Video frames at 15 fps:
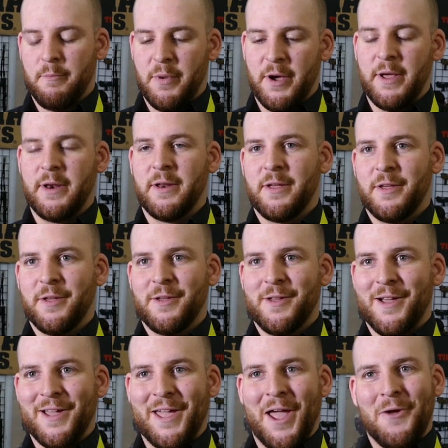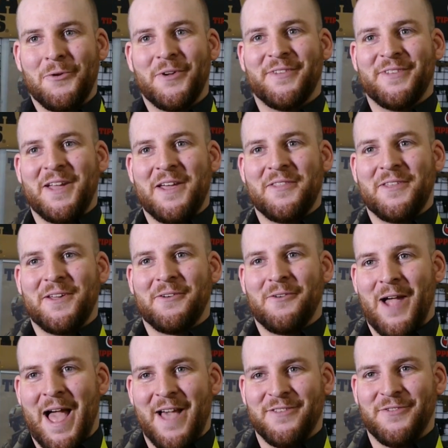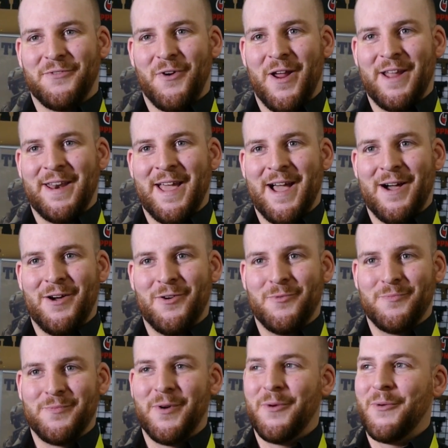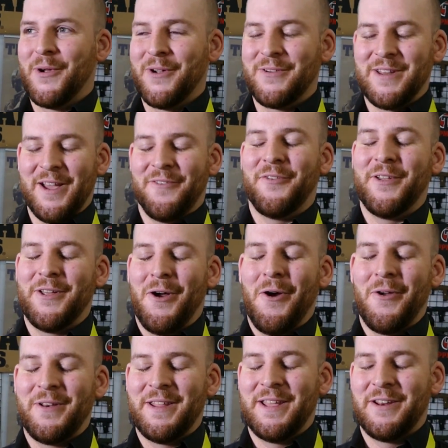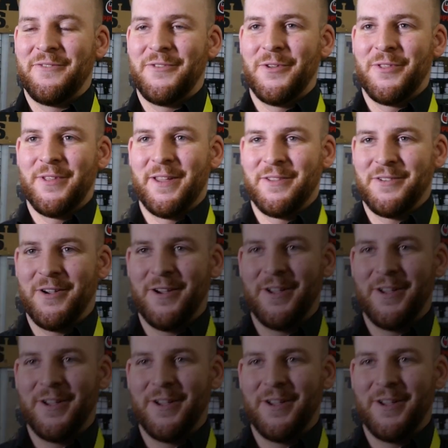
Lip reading: but I can't really say anything as of right now, but we are definitely in R&D in a few things, all